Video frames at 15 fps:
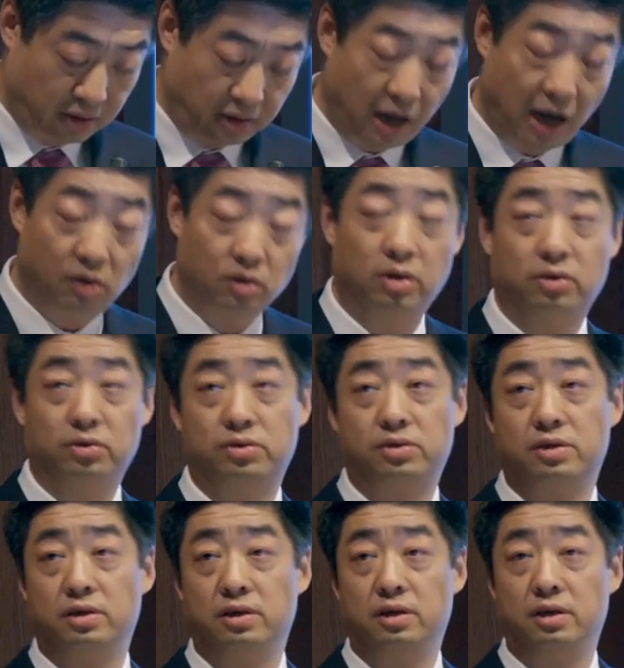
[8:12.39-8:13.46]

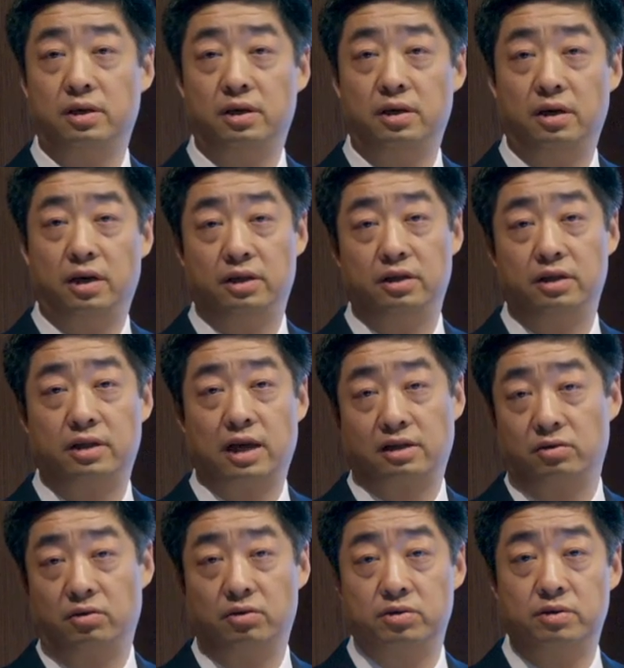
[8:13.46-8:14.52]
telcos, and the
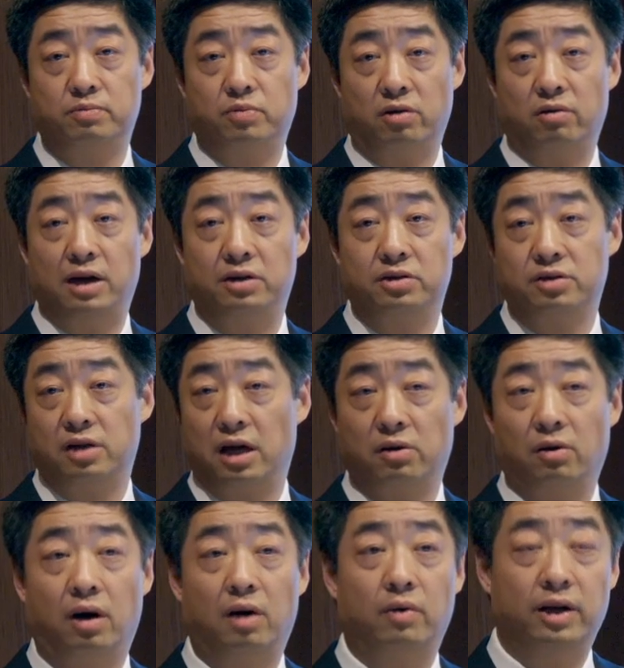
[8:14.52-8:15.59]
technology providers like
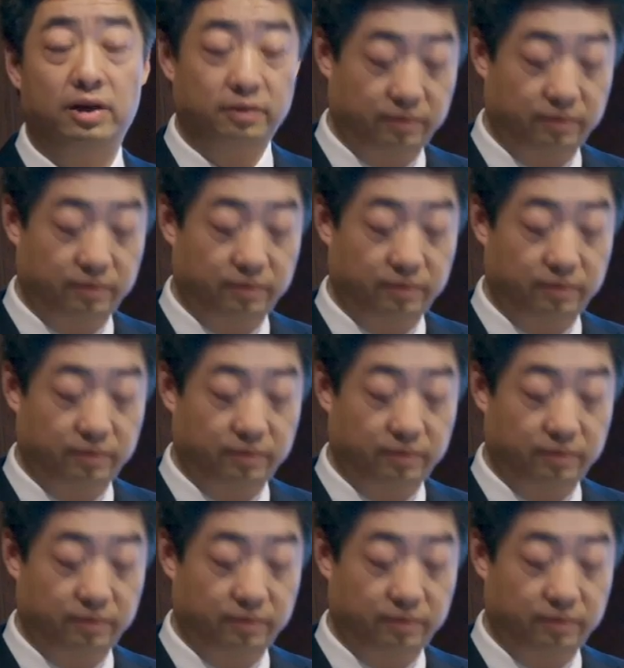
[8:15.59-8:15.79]
Huawei.